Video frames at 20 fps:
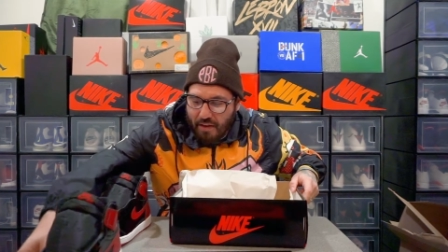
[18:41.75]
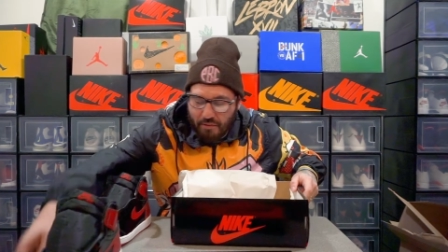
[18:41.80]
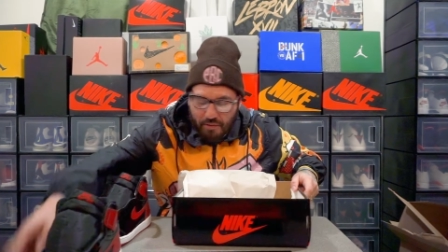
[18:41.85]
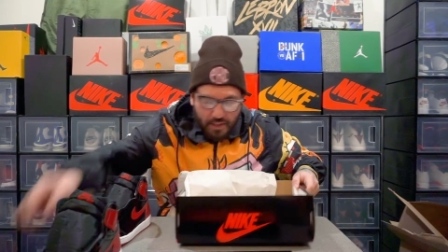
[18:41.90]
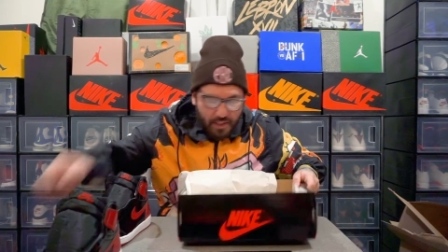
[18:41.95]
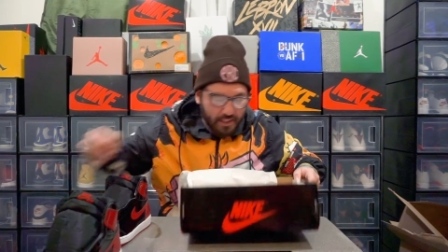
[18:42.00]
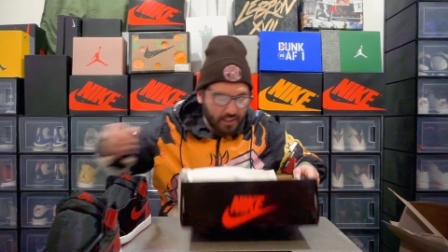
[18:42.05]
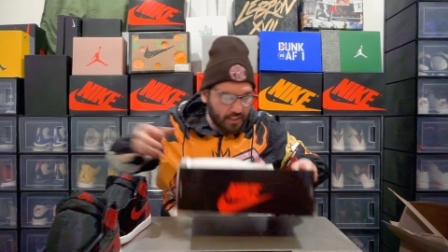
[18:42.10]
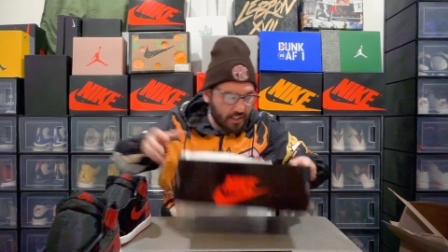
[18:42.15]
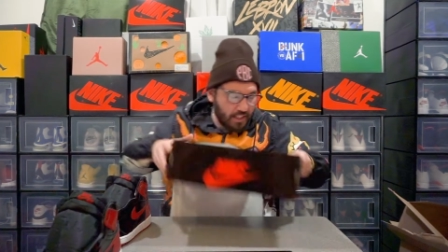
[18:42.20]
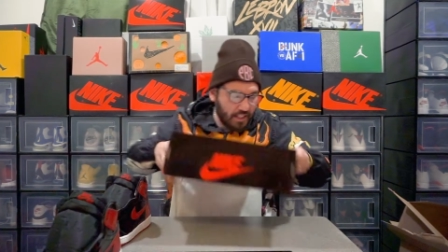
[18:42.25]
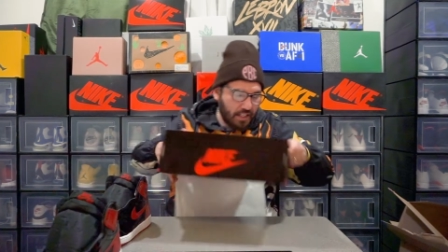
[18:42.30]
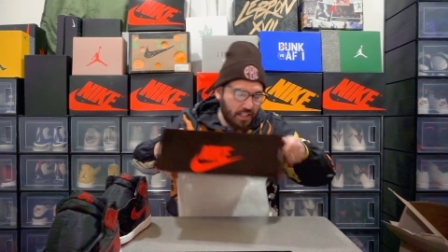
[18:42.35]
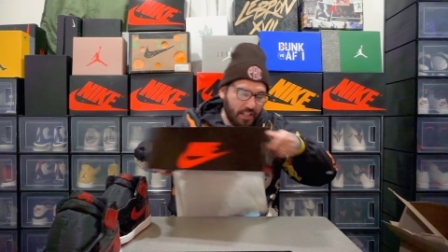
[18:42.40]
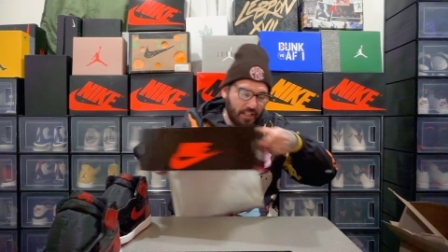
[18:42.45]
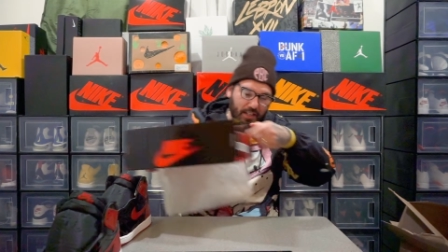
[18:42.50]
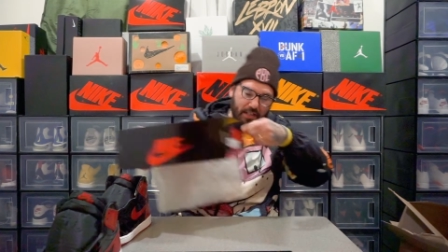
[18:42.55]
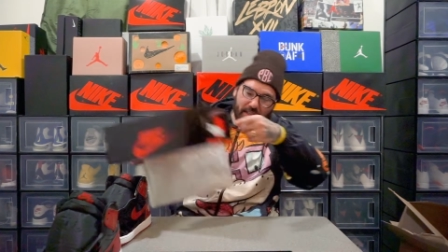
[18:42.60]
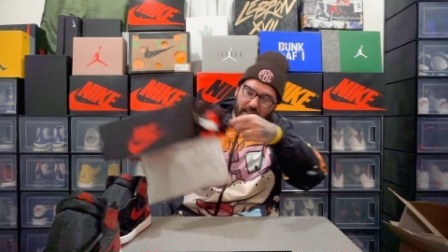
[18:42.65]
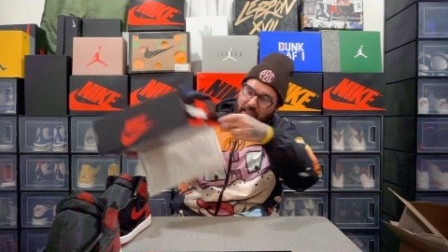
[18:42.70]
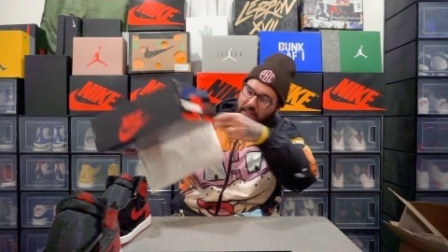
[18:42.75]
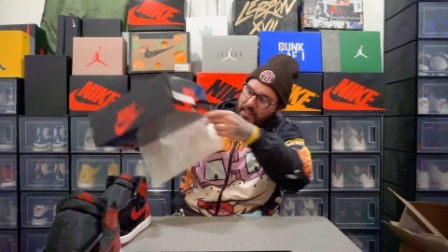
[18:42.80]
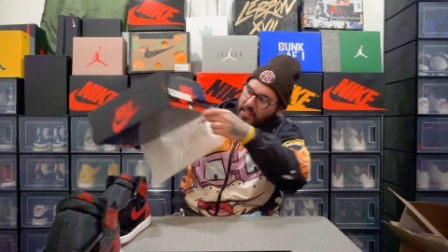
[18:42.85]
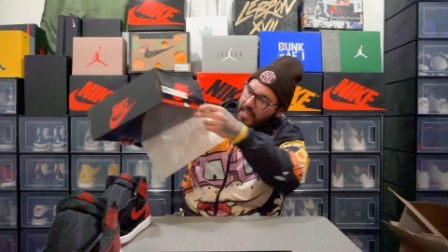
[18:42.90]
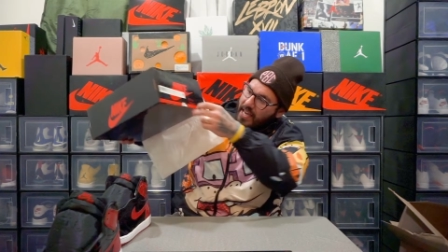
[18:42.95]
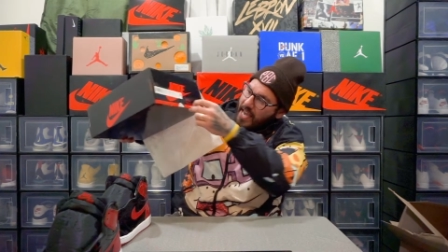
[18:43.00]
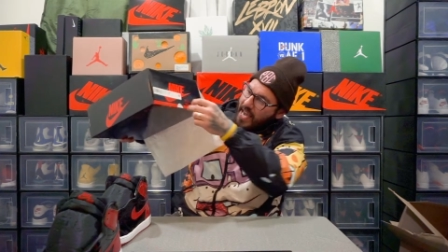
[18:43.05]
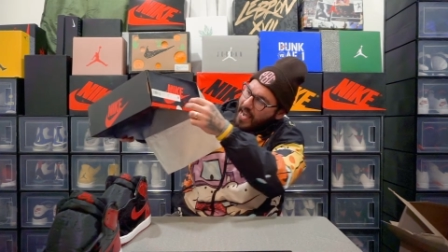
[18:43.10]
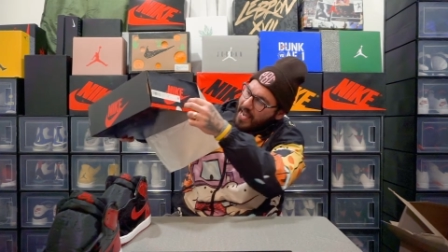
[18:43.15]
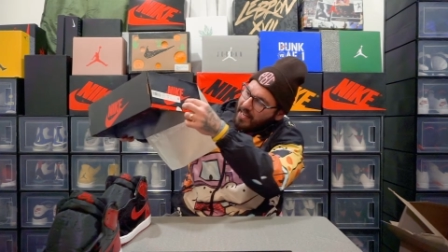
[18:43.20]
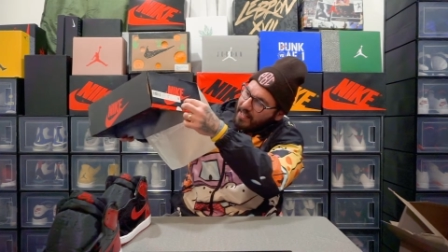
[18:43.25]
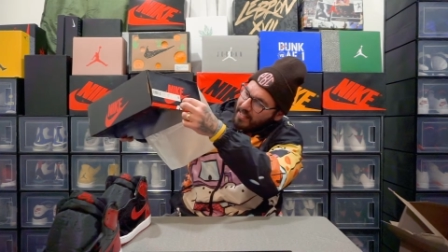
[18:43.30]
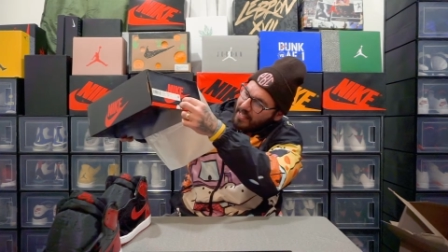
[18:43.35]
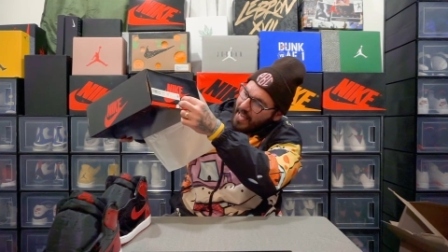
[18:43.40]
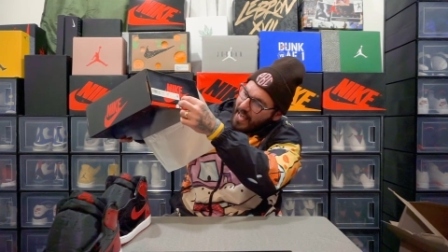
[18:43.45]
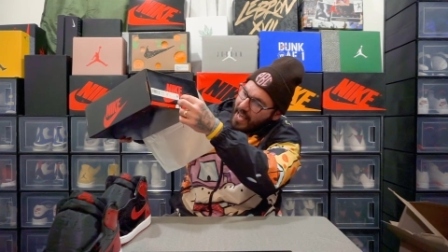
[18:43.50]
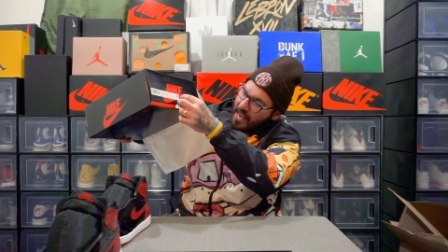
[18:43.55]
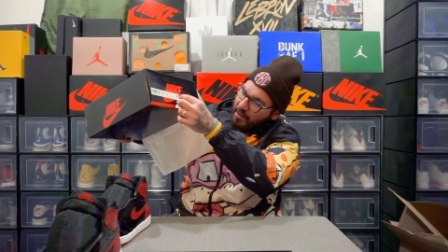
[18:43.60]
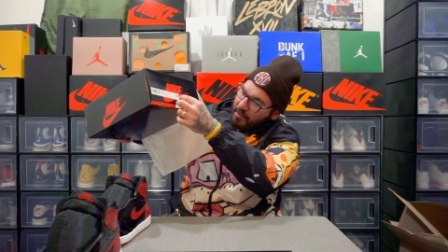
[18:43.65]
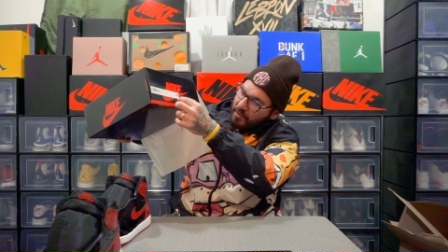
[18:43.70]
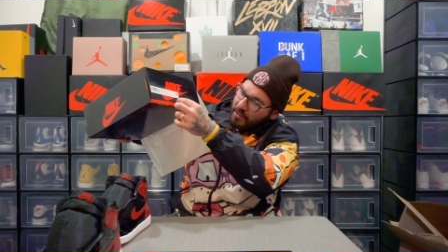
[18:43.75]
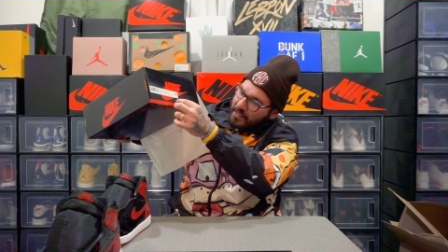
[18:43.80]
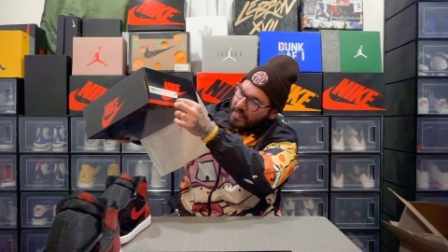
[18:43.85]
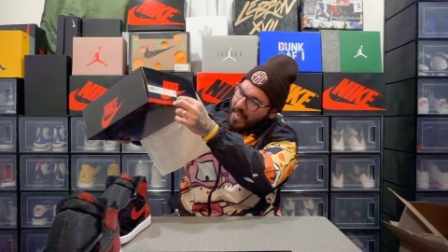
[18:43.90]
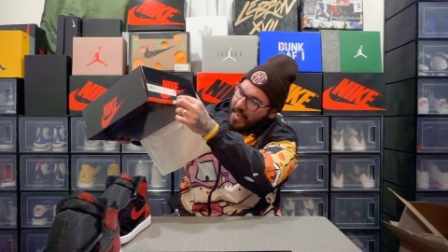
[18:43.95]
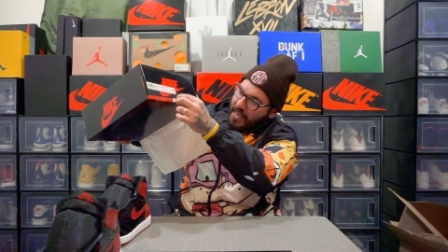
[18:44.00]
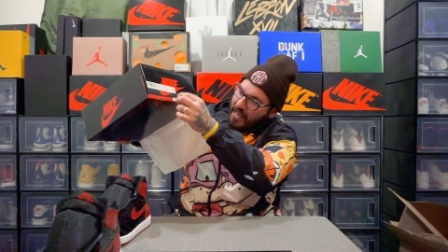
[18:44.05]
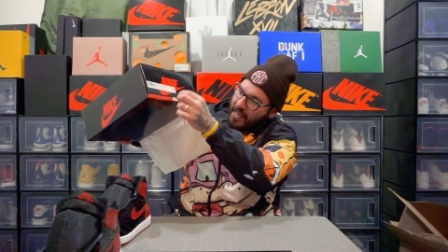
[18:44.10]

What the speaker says: was the hang tag was like